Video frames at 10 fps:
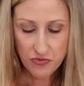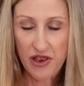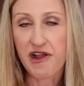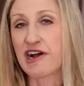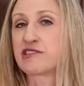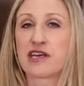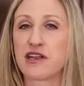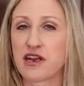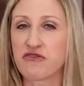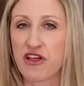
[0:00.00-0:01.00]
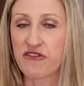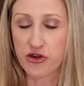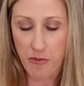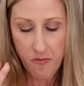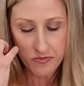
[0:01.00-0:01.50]
and it has that nutty
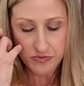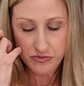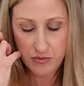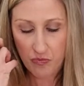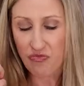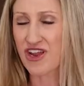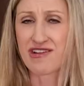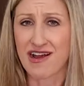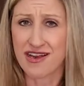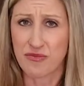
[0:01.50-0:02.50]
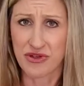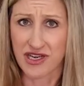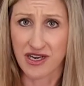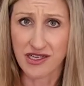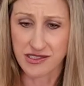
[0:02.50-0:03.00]
flavor, and I didn't put
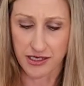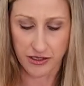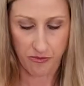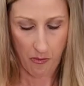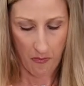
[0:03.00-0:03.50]
any nuts in it.